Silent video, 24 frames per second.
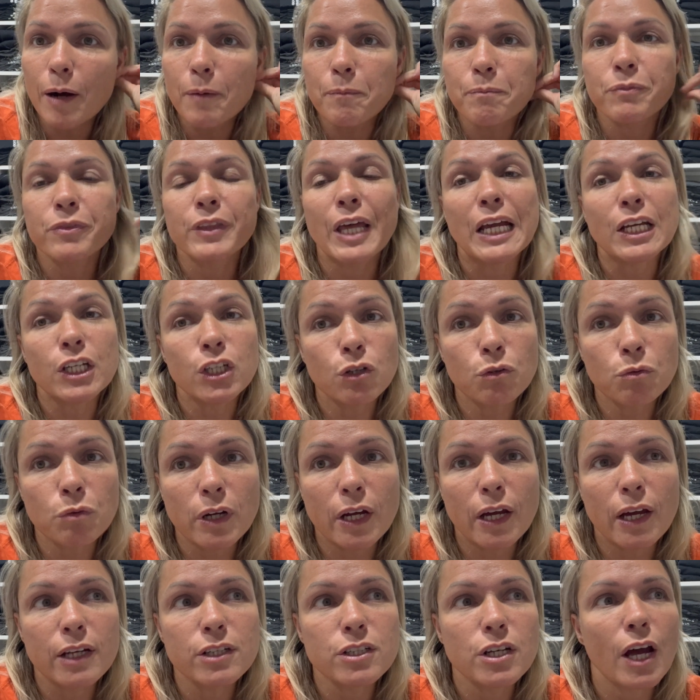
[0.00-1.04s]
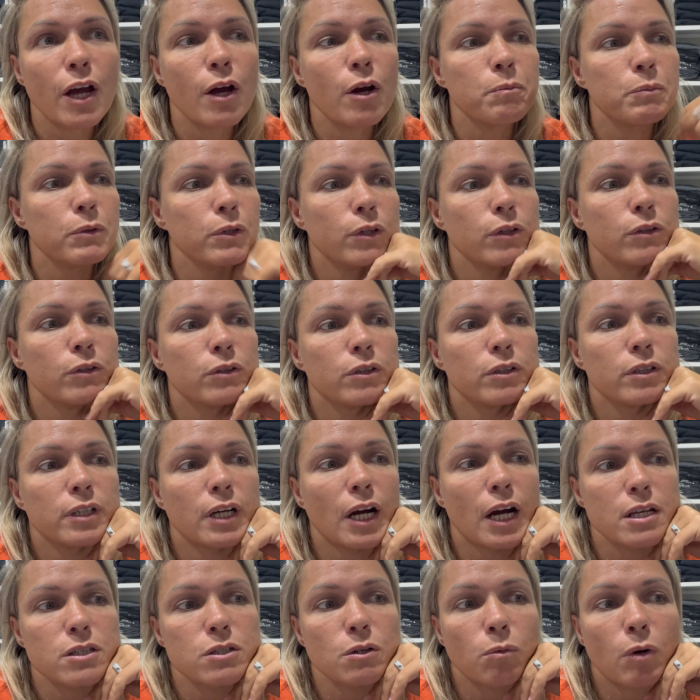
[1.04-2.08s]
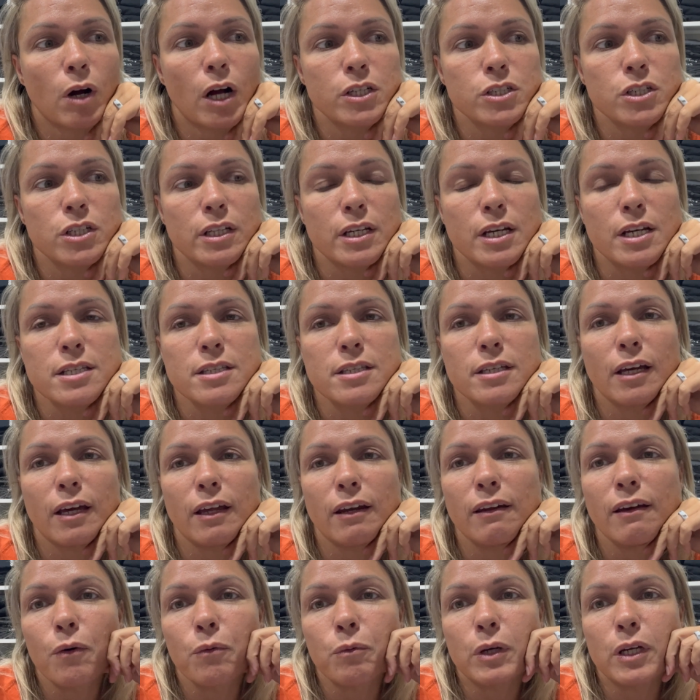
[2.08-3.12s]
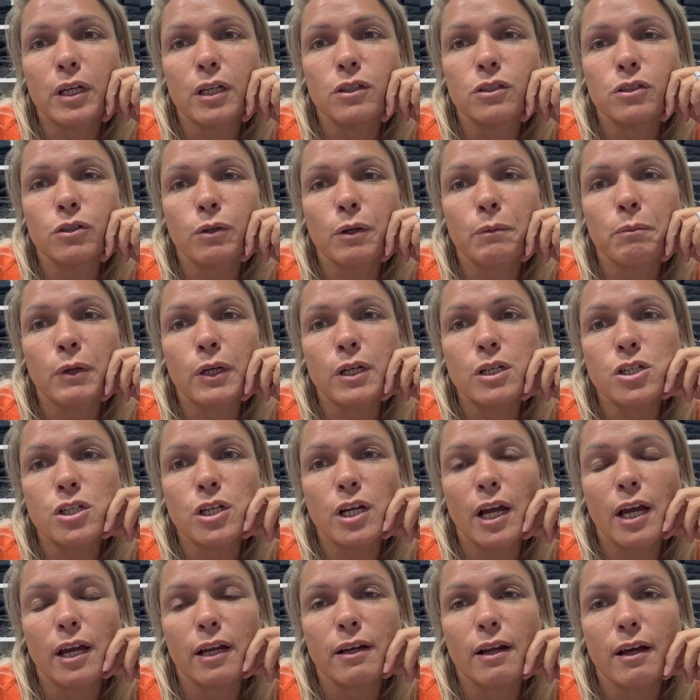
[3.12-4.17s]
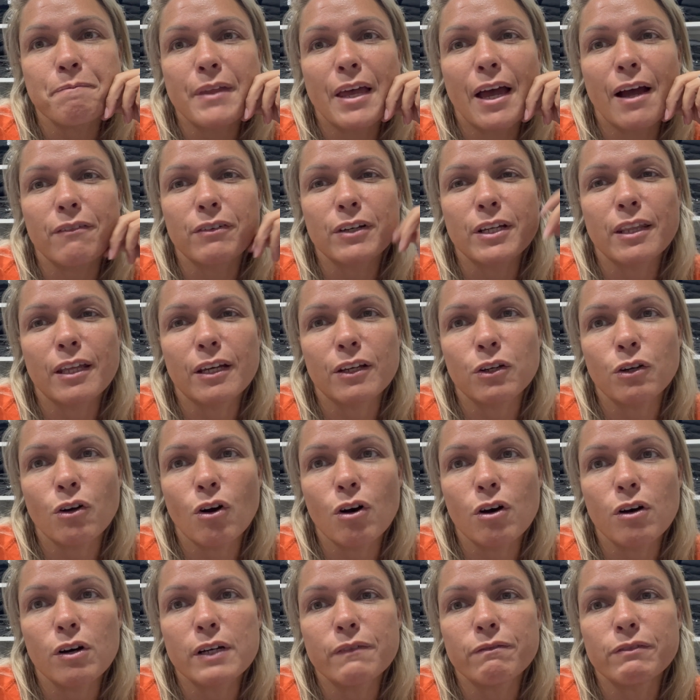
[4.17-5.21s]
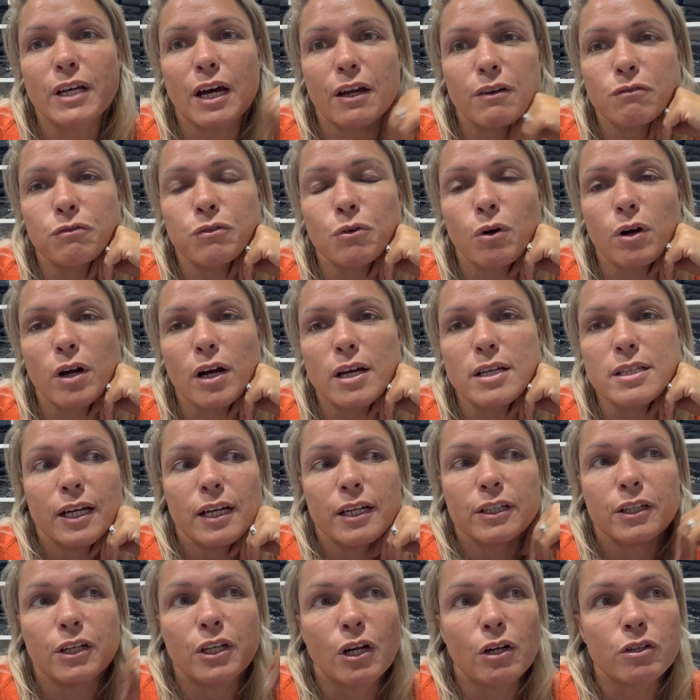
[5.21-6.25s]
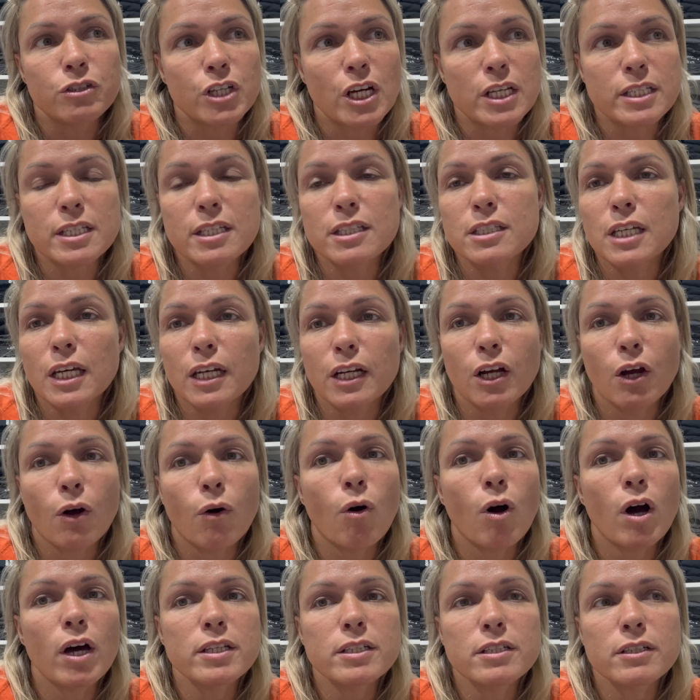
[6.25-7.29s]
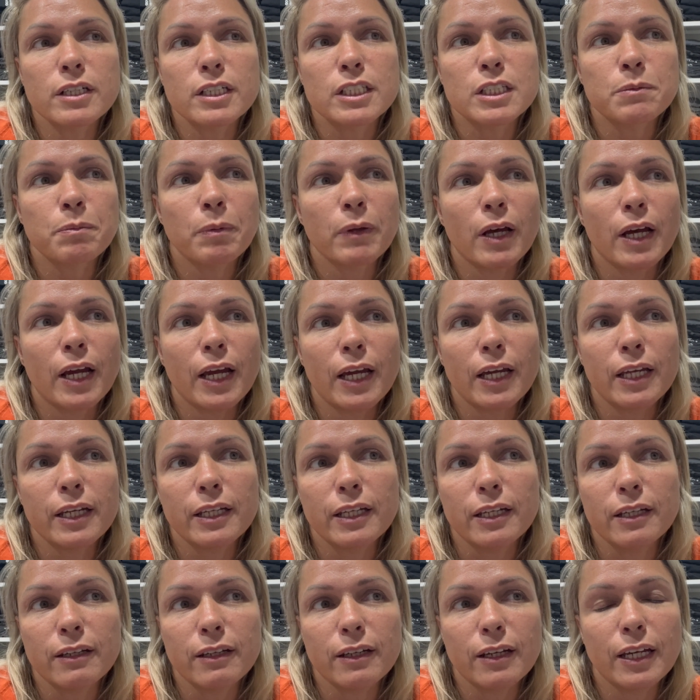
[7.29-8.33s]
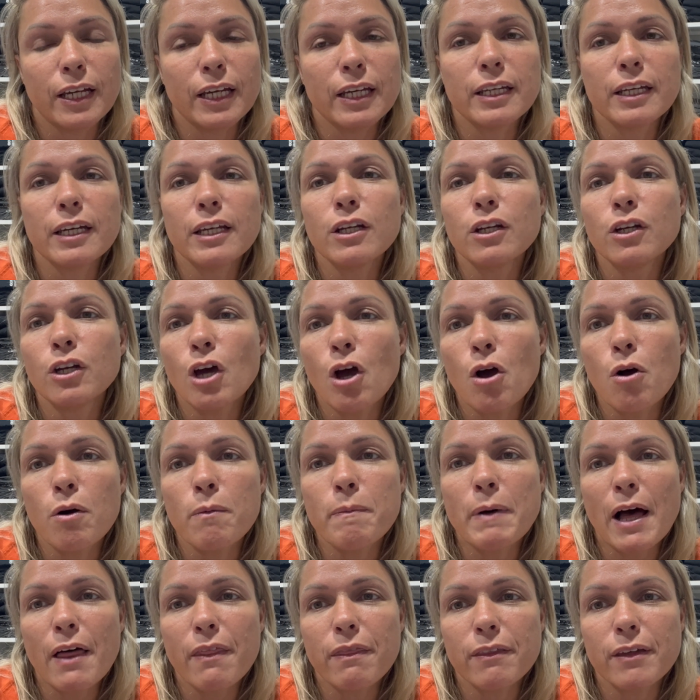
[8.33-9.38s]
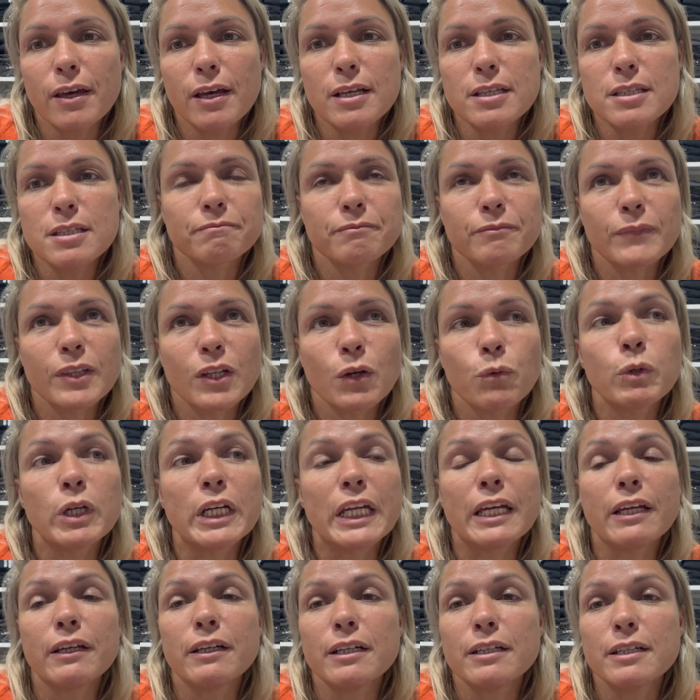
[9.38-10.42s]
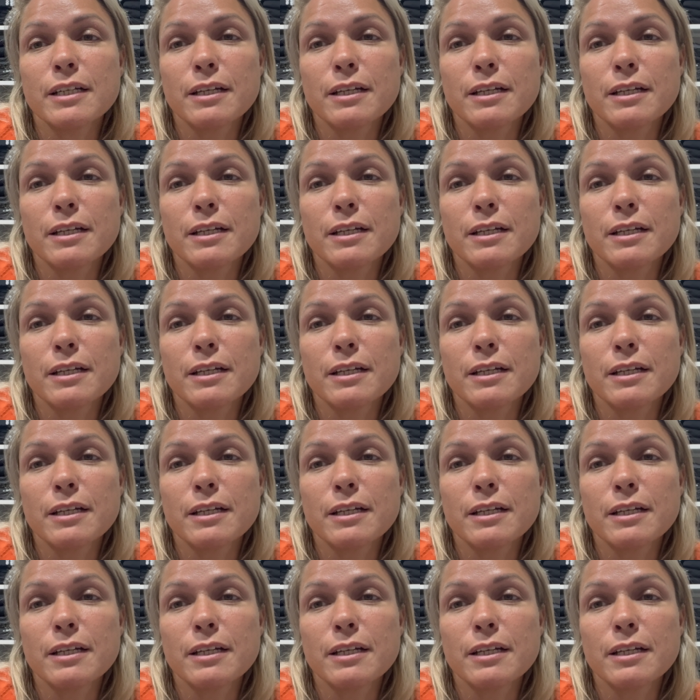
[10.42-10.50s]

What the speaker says: thank you, Rich. I hope you guys are watching this, and we do appreciate everything y'all have done for us. You know, Justin's going to go on to explain, and he didn't know about this when he